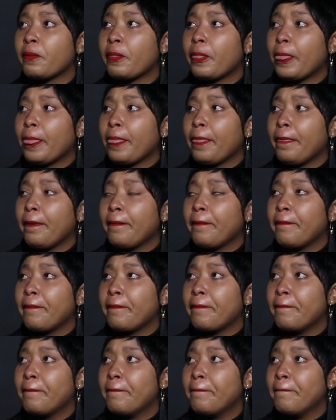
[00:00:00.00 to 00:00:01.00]

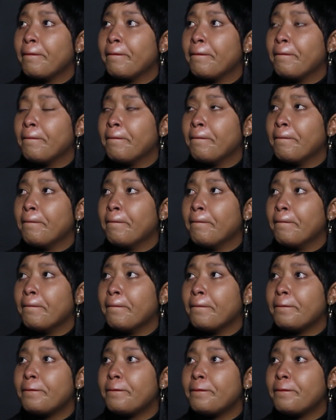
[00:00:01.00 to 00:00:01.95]
[no speech]